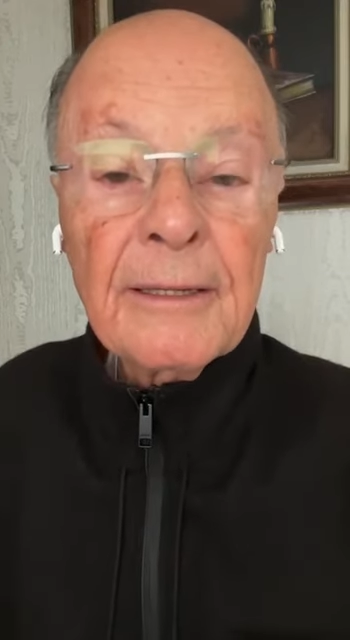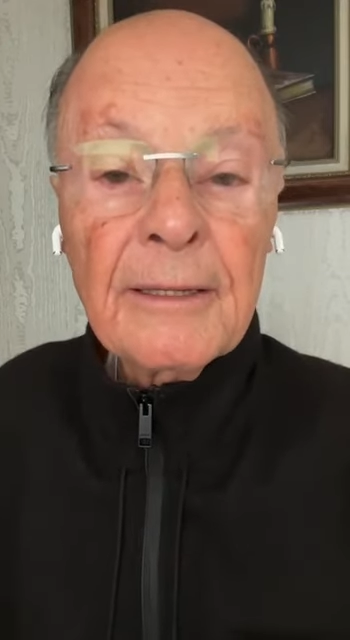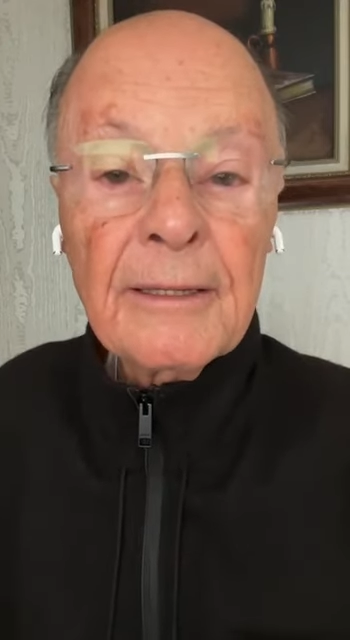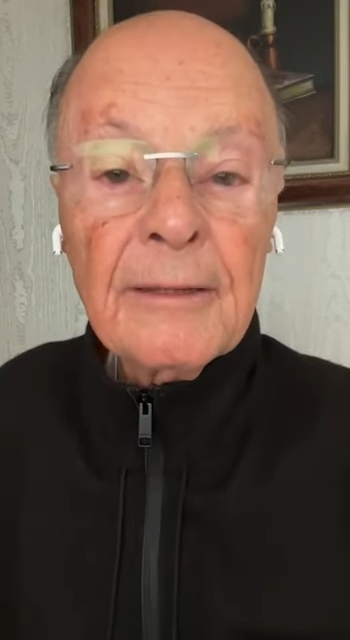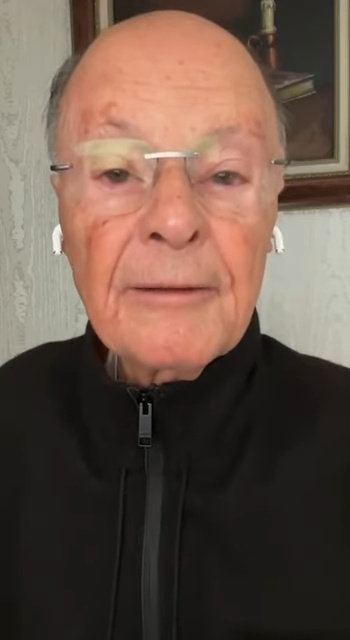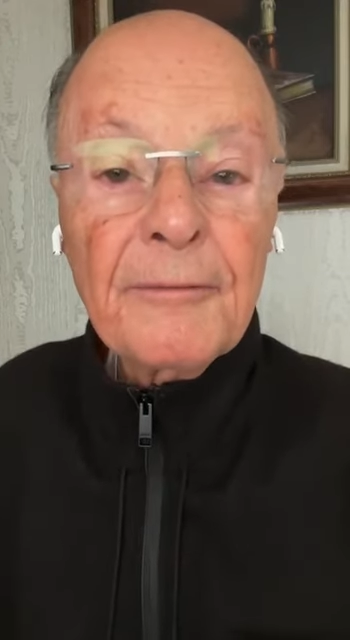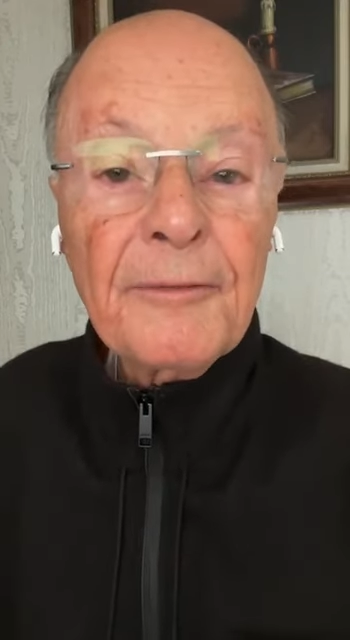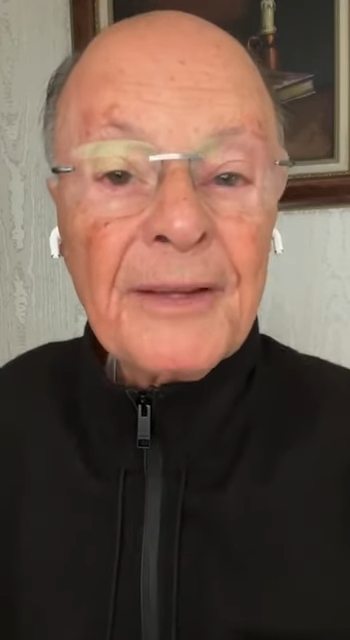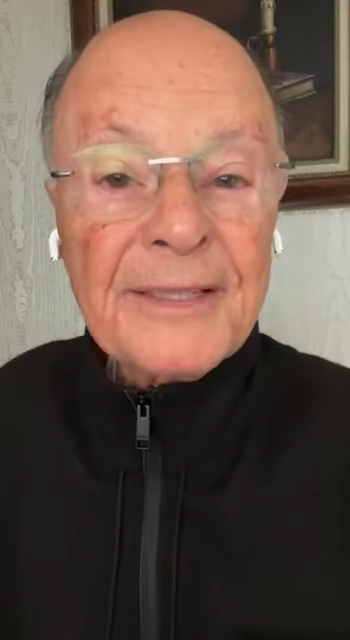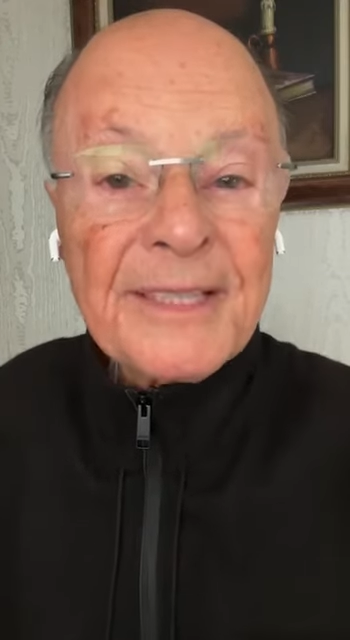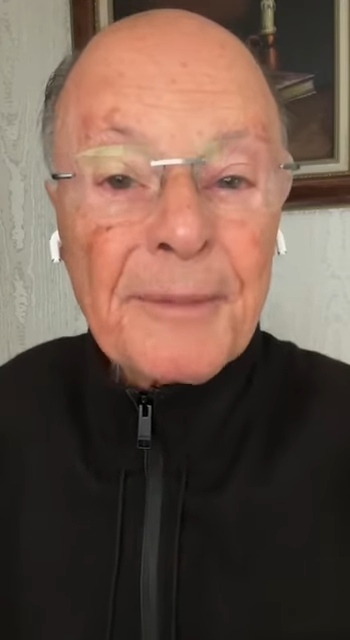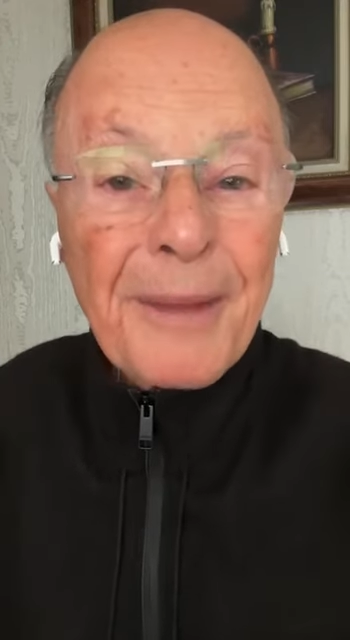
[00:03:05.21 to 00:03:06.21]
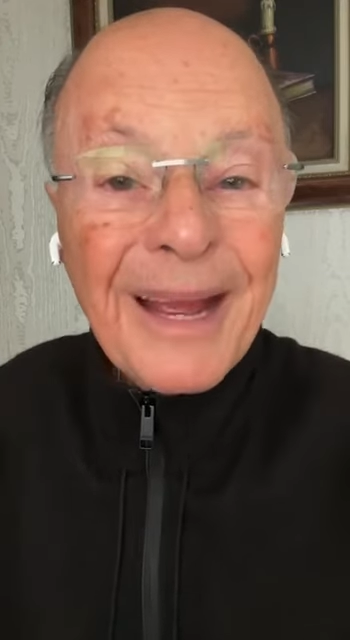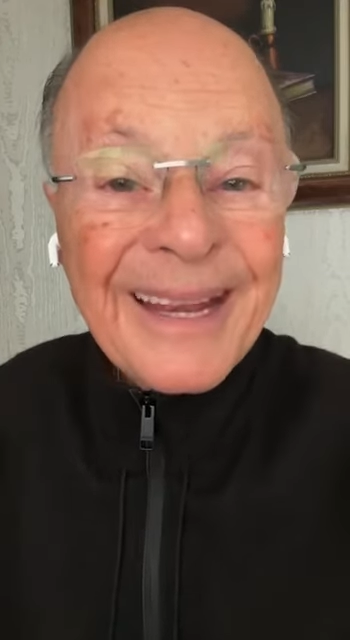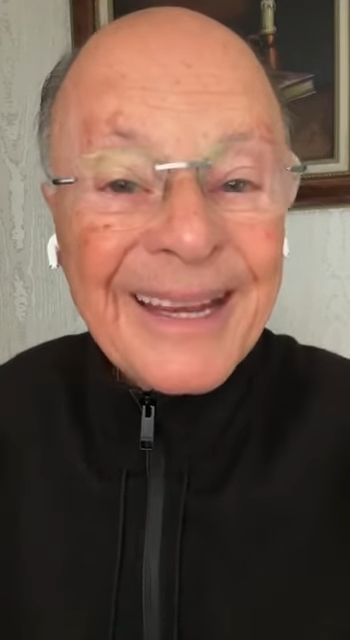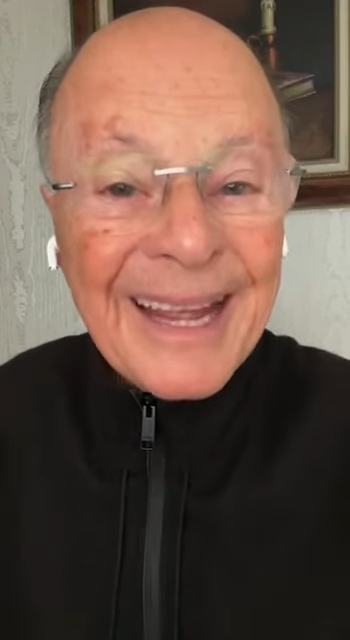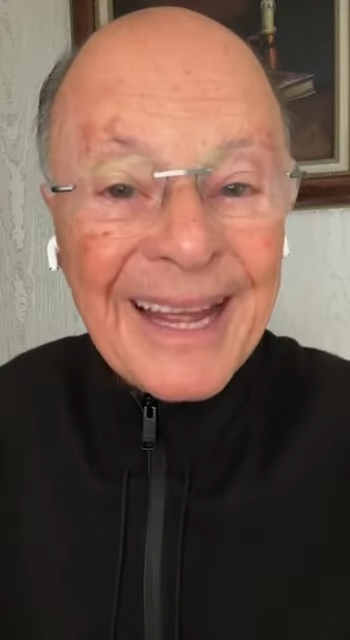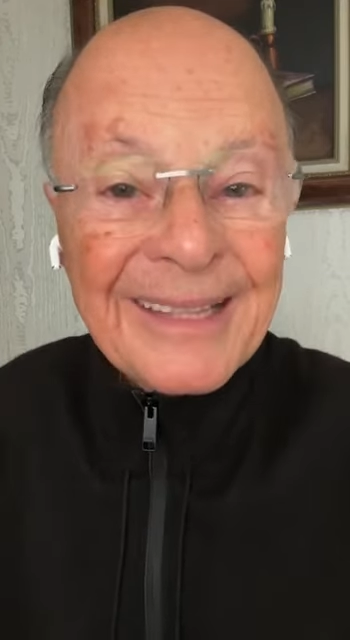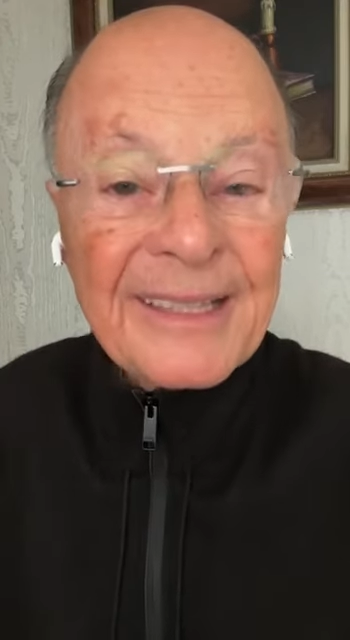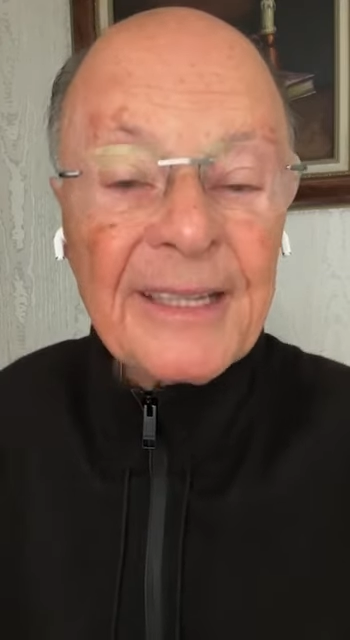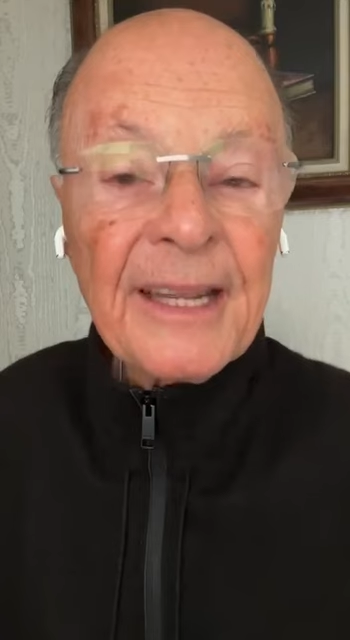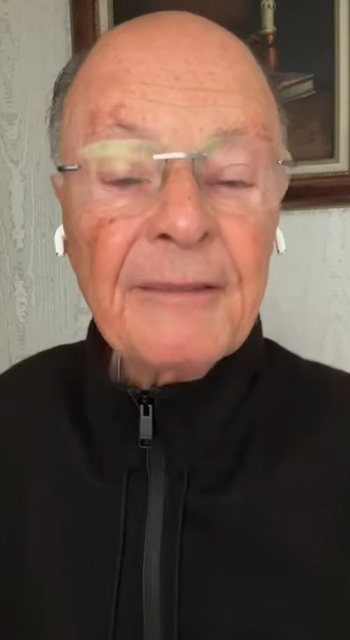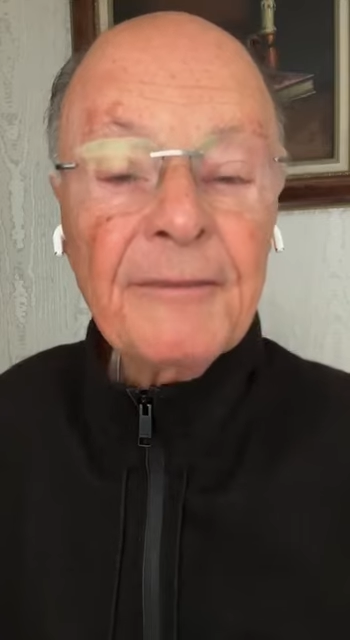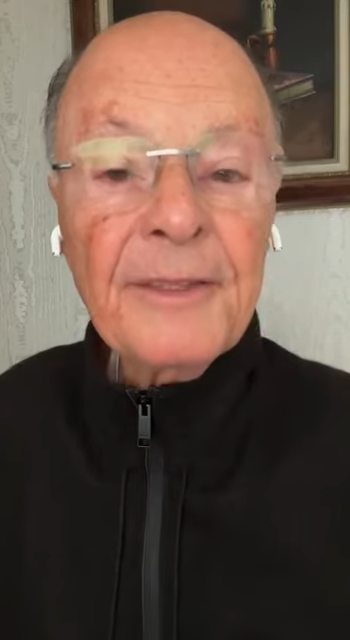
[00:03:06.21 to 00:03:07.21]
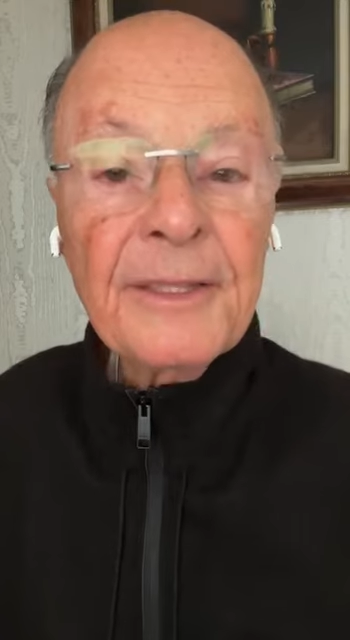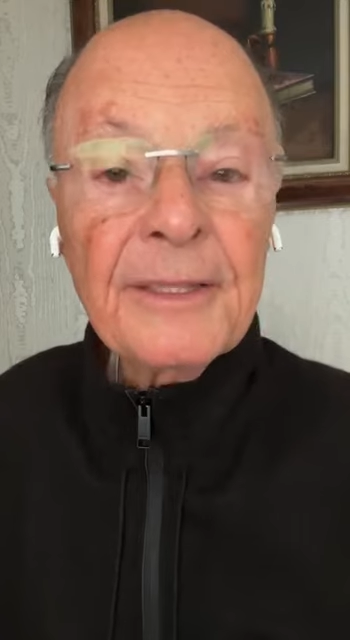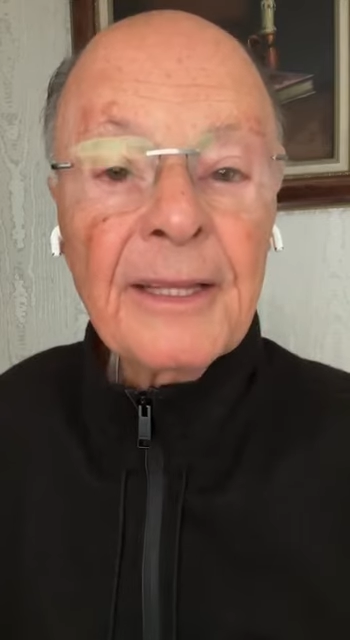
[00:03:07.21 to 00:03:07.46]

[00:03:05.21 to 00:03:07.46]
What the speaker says: to do anything else in life